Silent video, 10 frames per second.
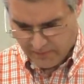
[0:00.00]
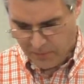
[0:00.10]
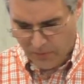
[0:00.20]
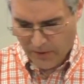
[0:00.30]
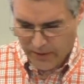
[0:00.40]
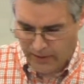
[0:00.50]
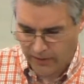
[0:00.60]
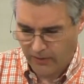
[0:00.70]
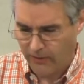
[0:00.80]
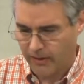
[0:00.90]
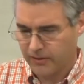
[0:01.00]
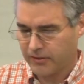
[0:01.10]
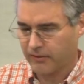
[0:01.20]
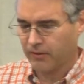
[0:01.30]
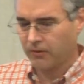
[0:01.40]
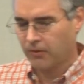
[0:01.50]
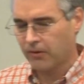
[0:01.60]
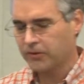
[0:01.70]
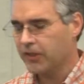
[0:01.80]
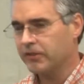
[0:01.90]
The point here is that the
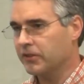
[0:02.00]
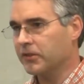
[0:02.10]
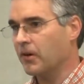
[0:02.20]
Lord Jesus